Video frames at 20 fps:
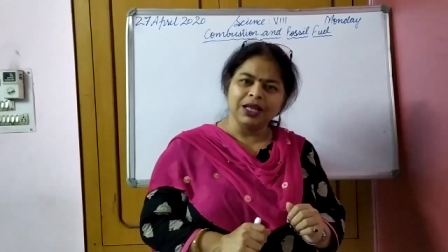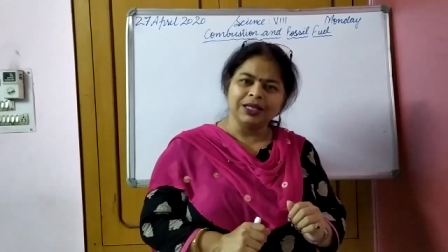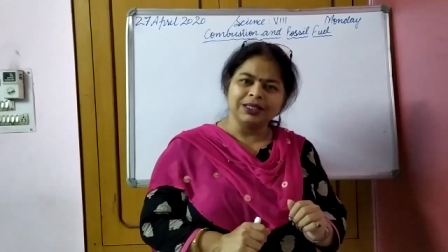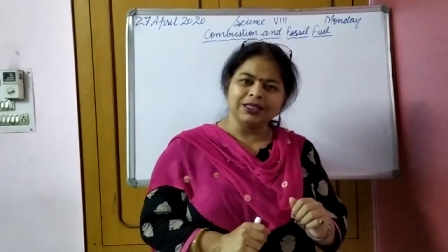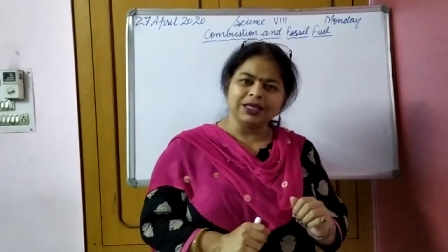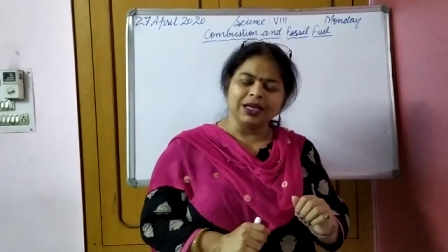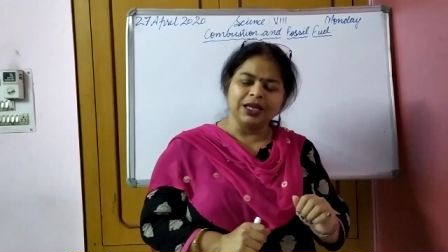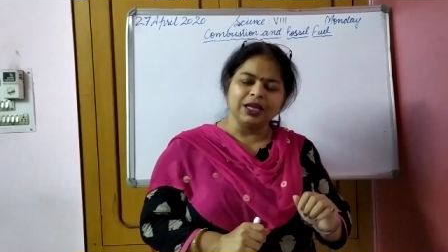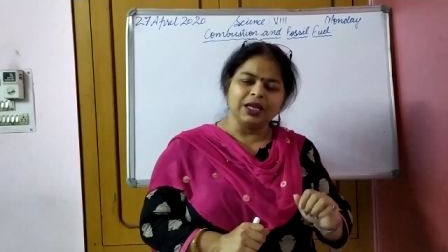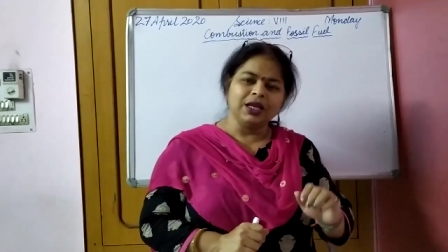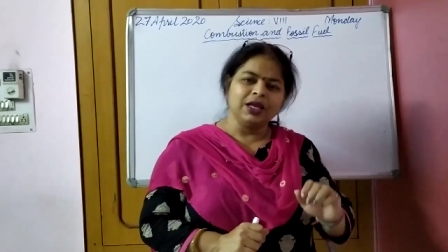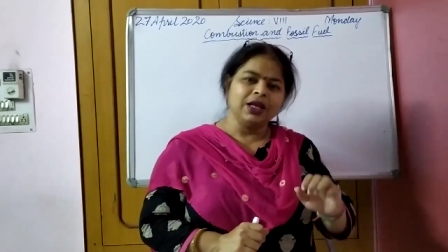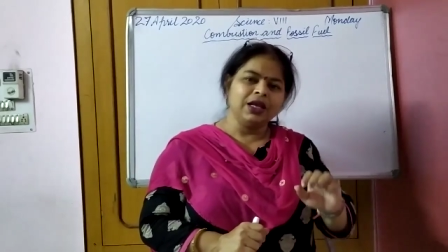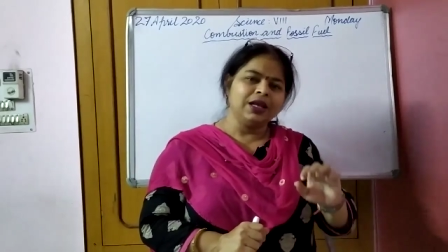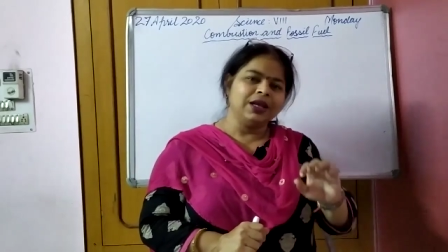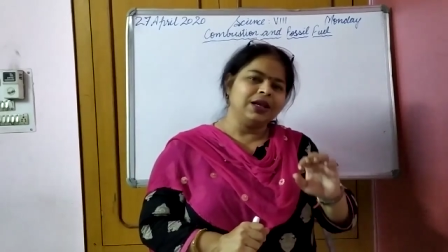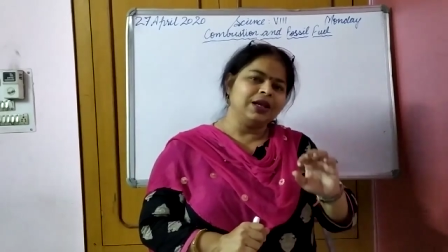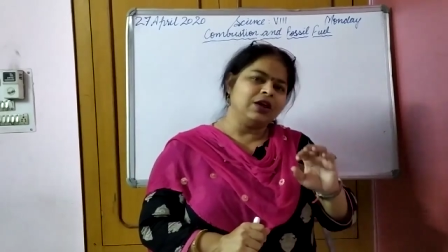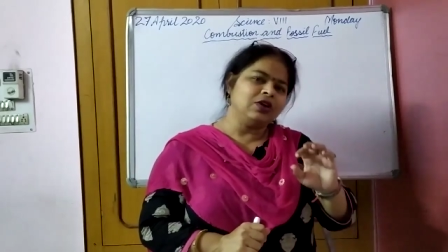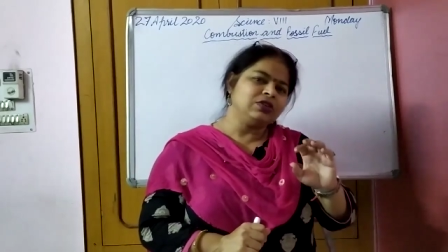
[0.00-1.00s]
See,
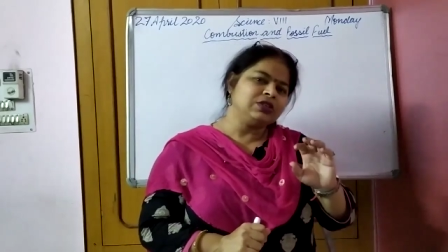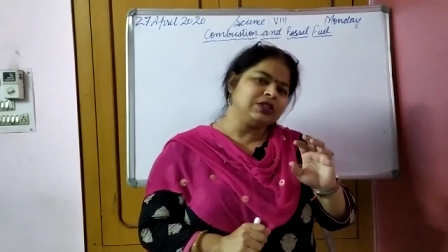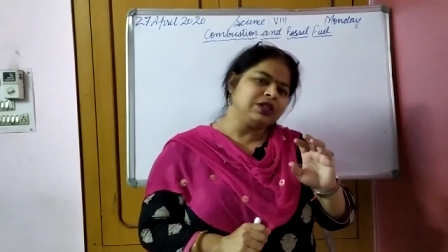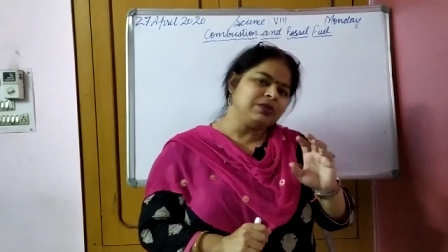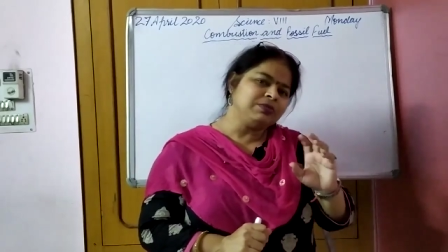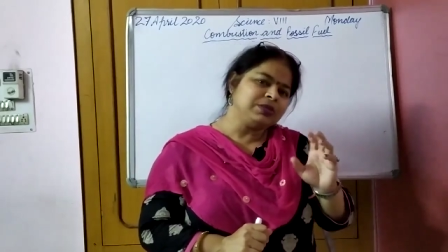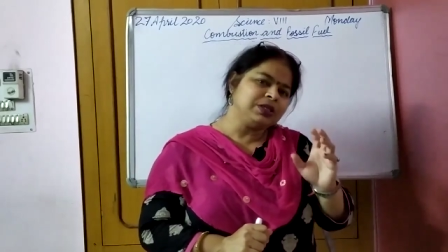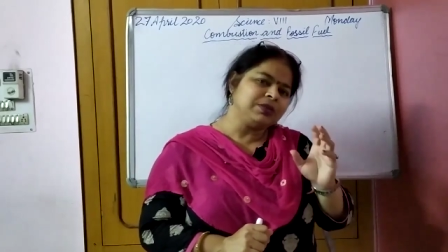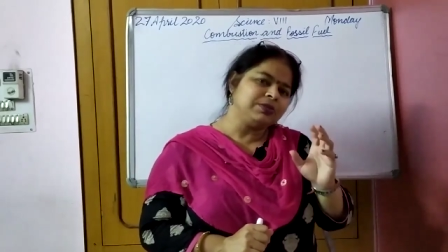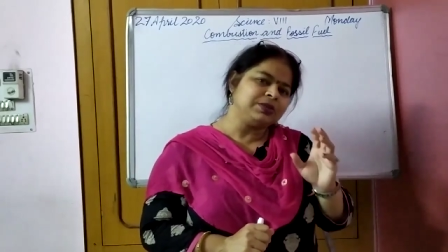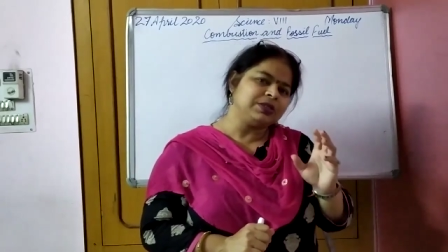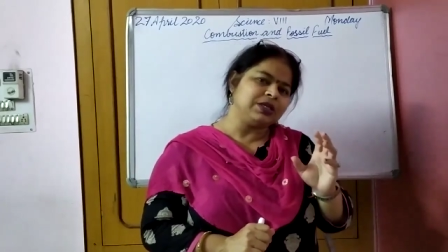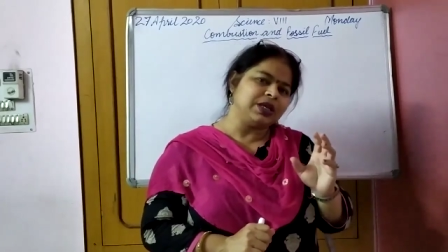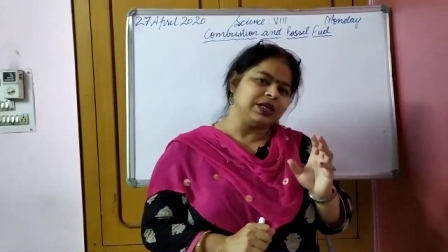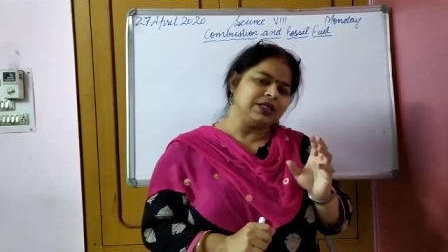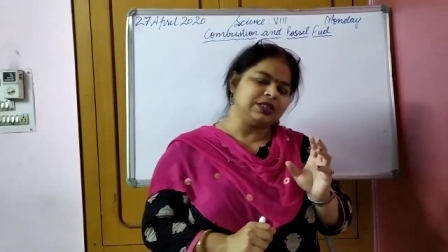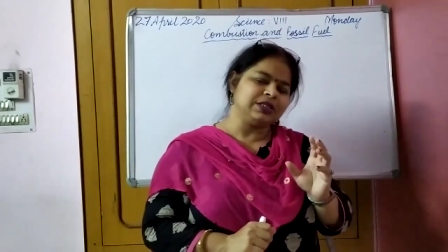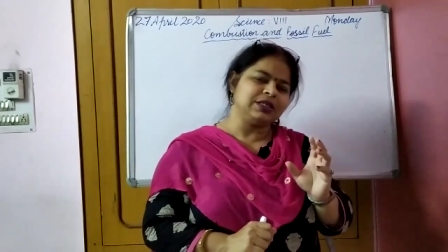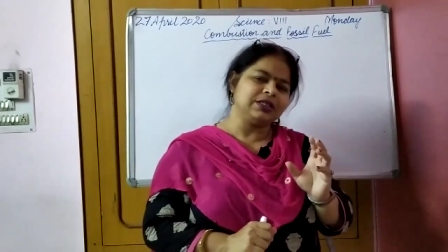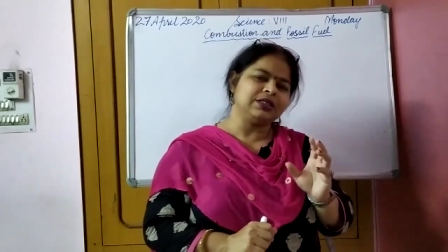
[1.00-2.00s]
now some
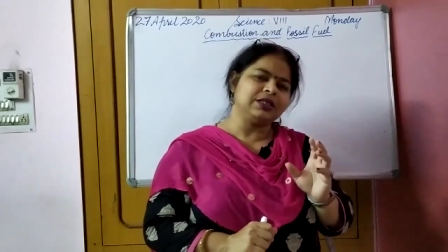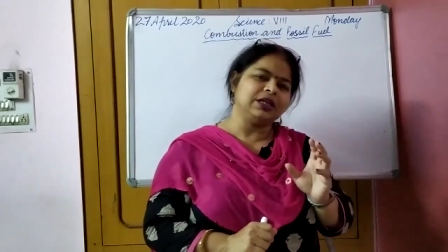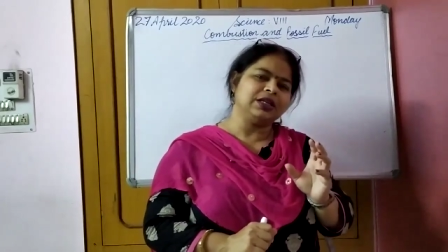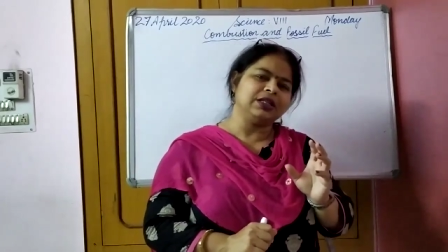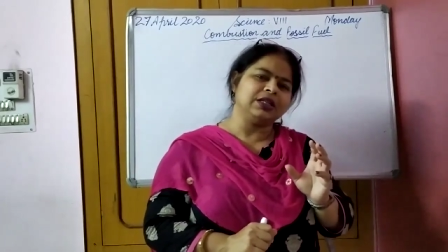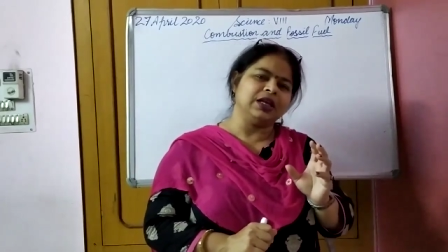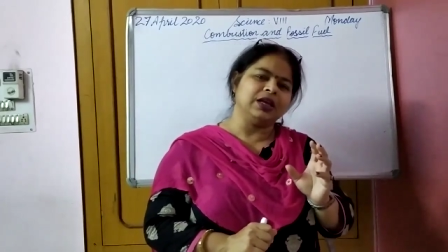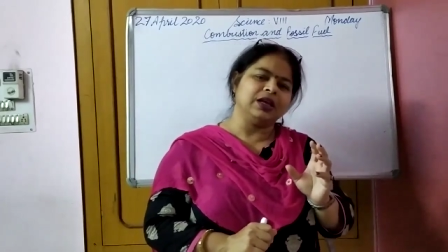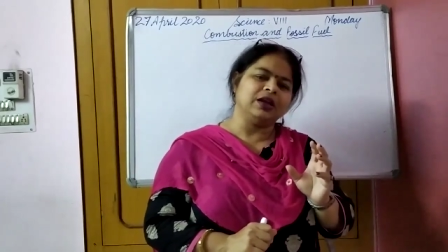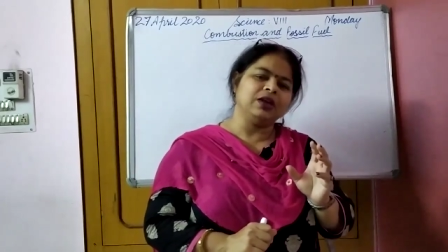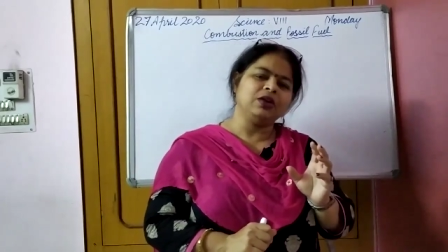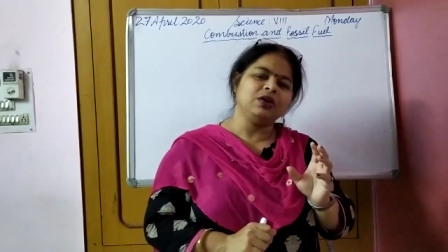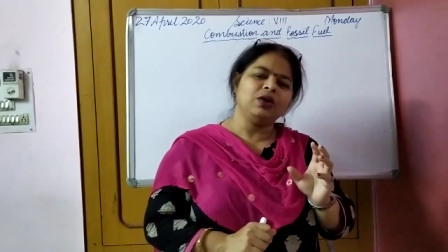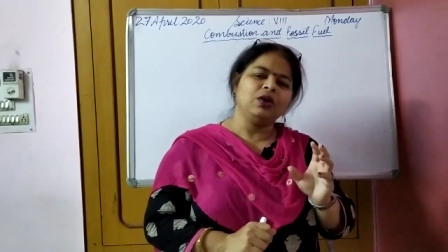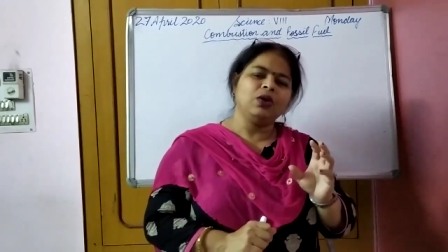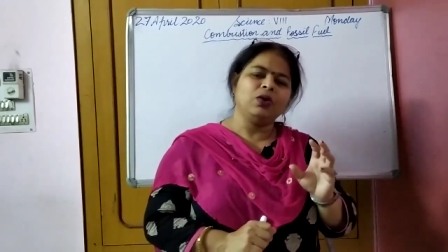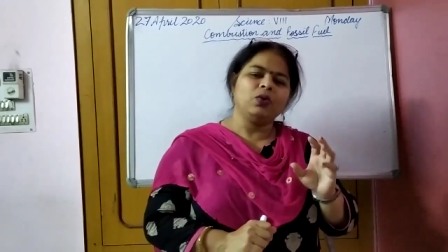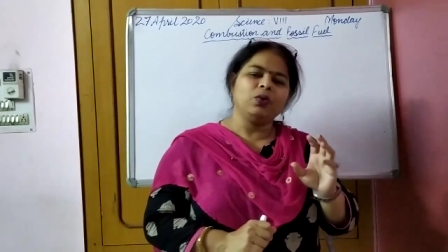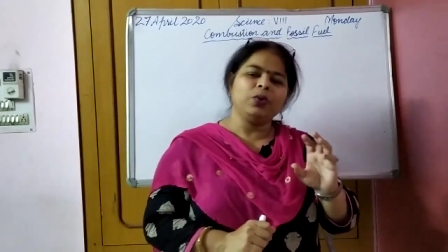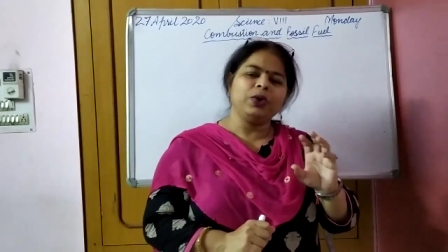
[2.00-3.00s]
substances are there
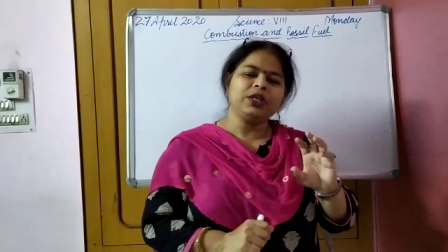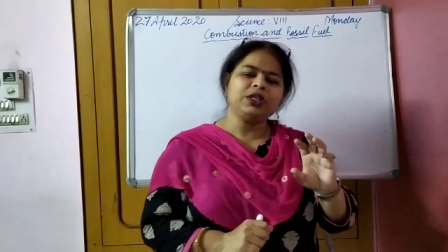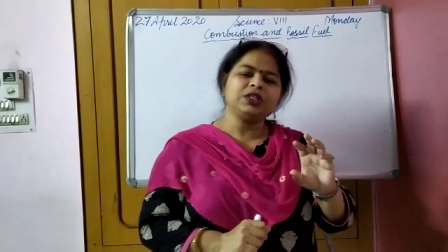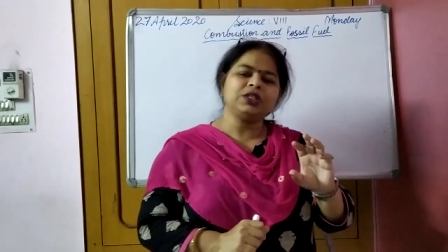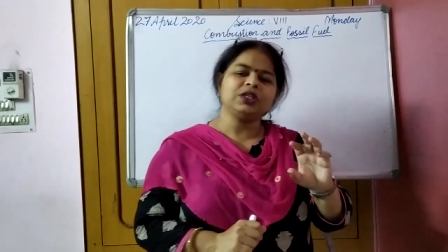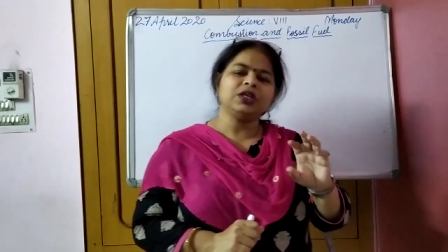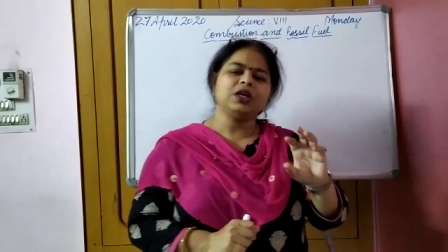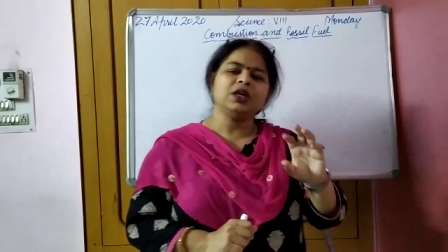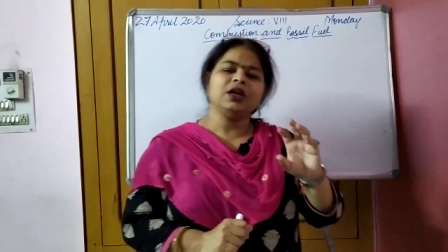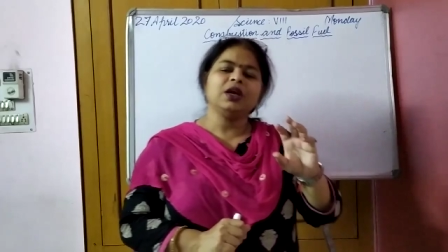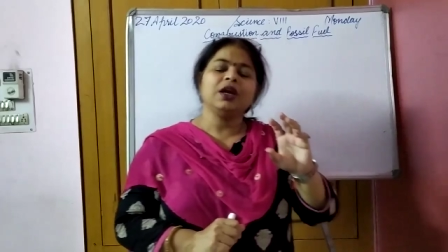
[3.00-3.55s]
which